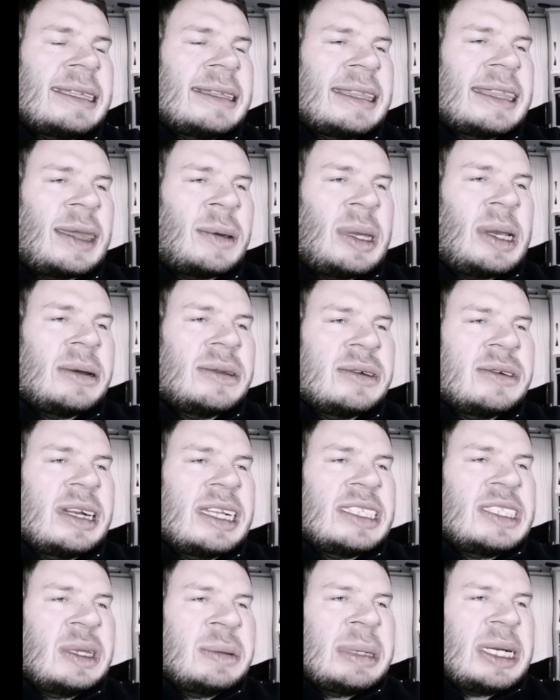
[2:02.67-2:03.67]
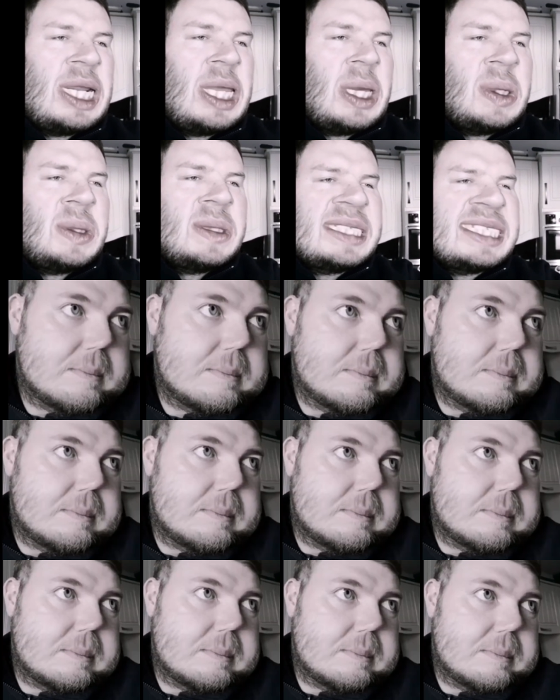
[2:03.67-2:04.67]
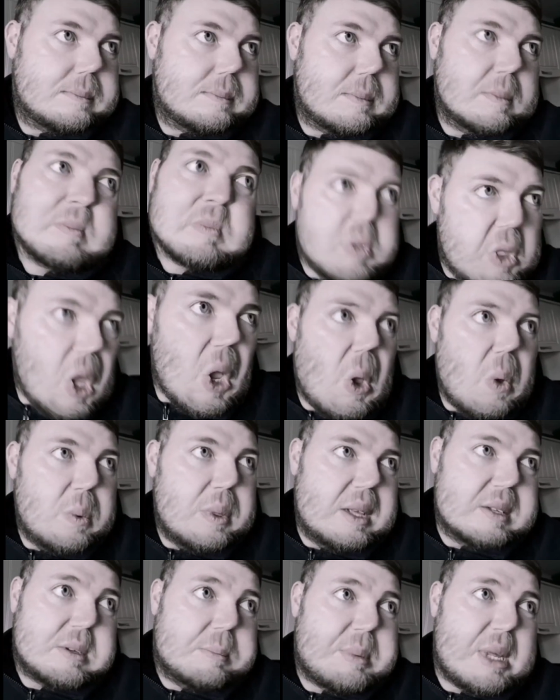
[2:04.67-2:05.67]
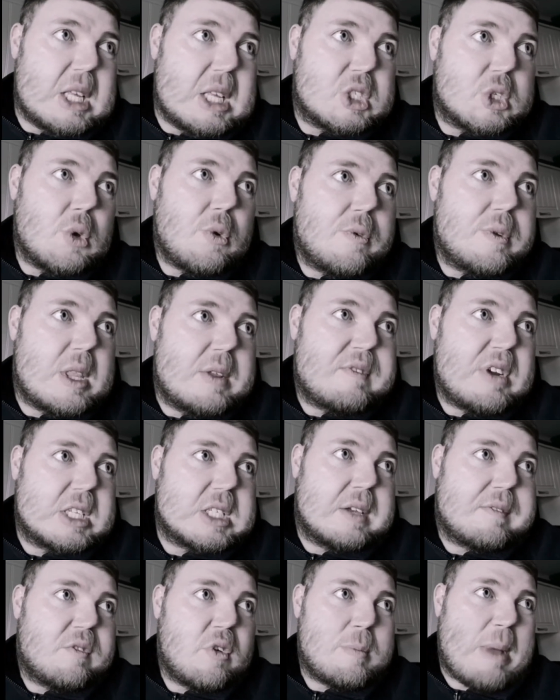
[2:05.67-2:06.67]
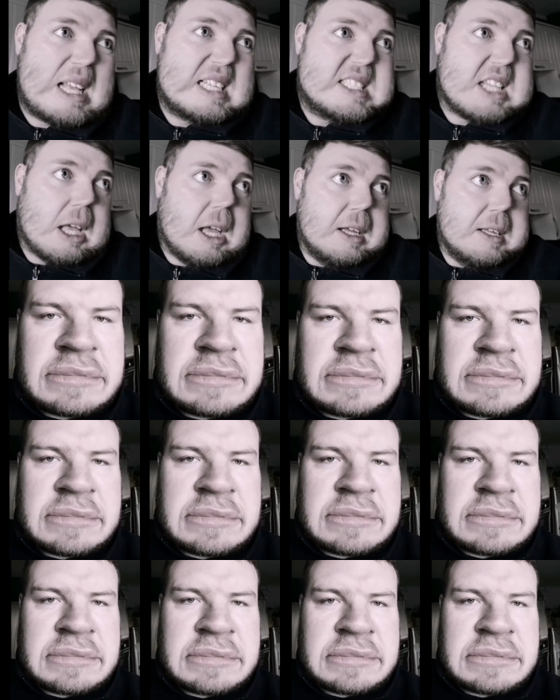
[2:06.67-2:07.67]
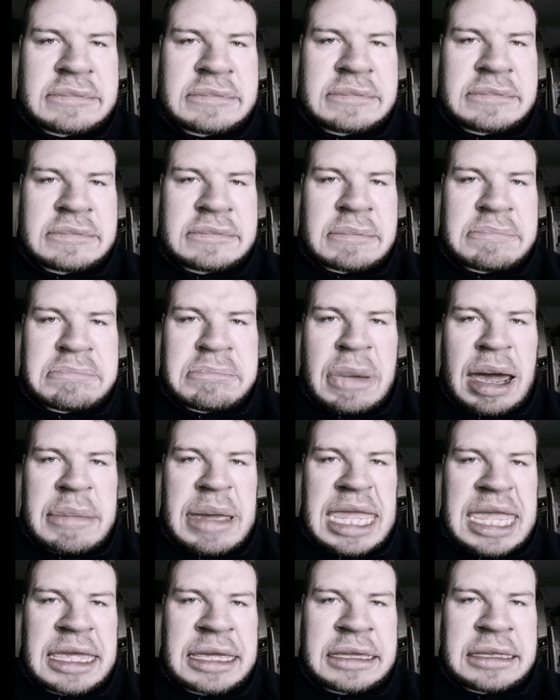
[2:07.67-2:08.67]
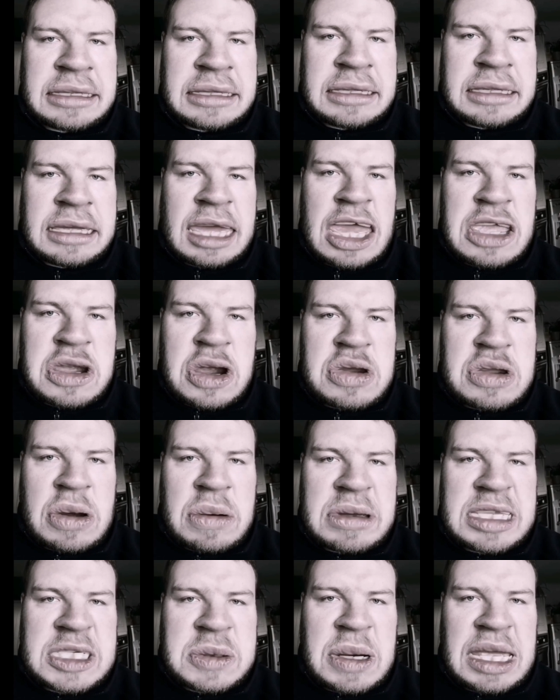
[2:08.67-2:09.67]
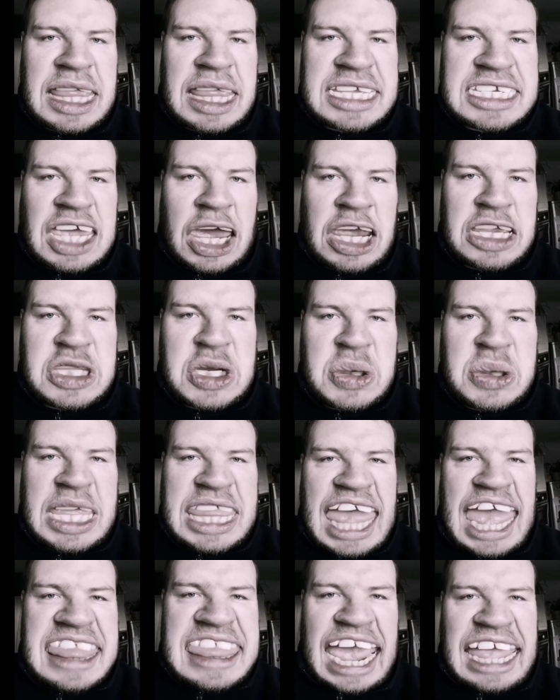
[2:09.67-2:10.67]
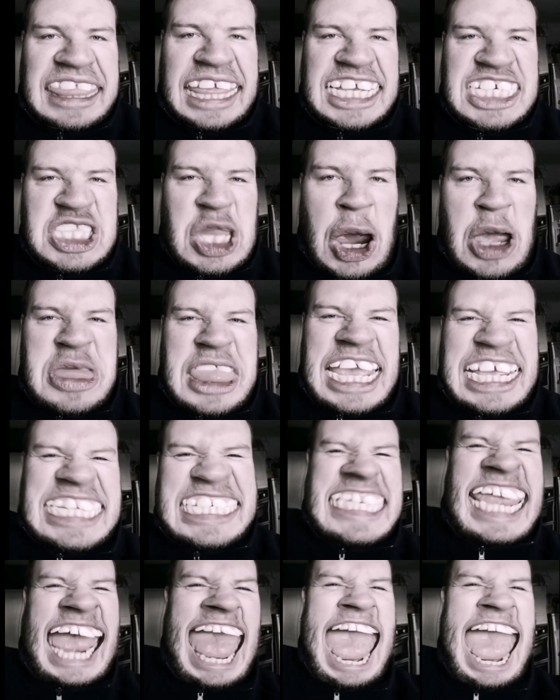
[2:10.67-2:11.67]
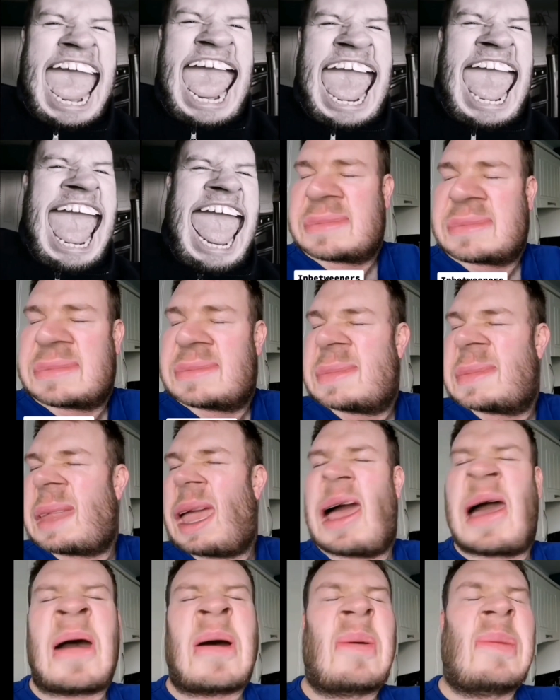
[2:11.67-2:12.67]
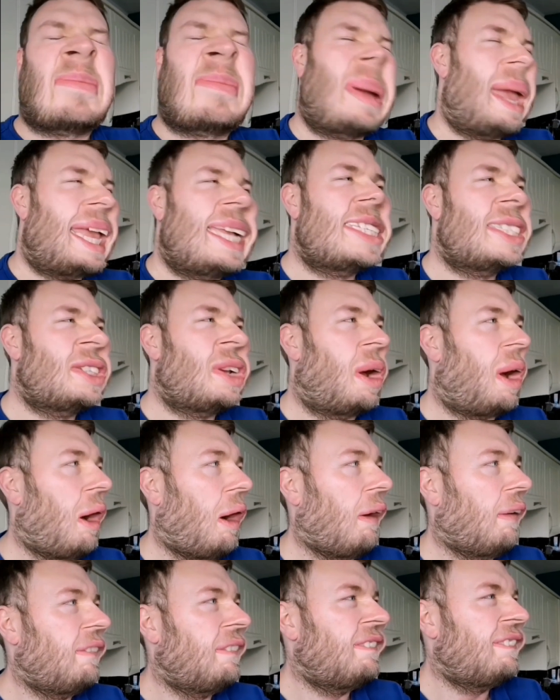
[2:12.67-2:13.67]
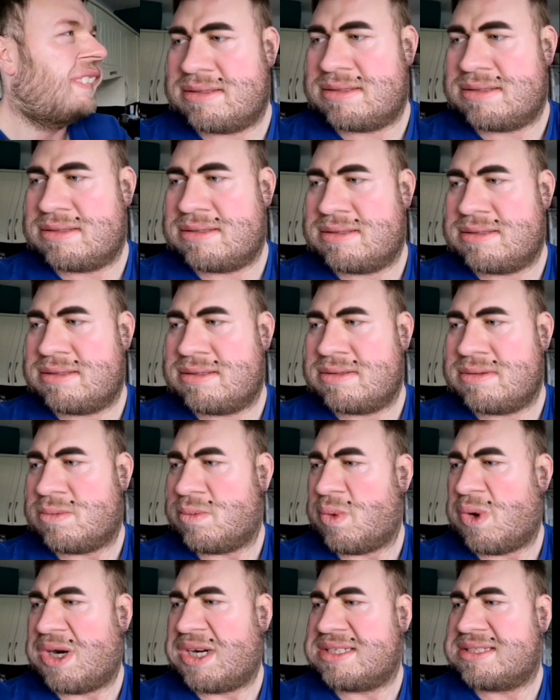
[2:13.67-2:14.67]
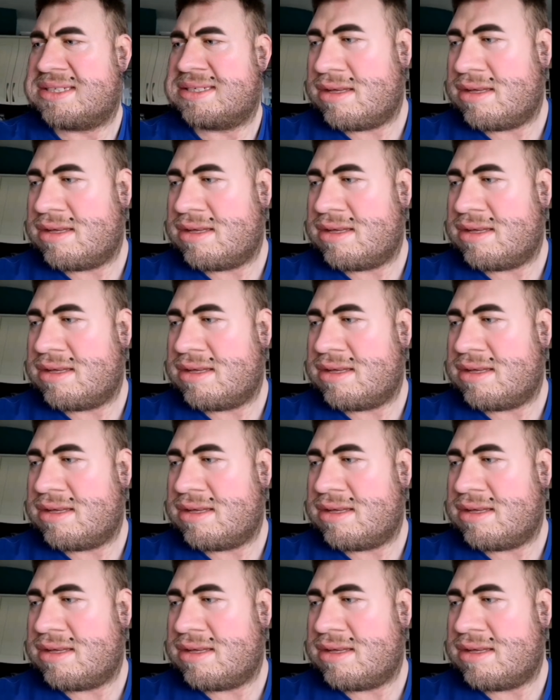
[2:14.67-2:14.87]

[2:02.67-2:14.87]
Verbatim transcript: can we order a No, there's a pizza in the freezer from Asda. Mummy, you know as well as I do that that is not the same! Oh, piss off! What?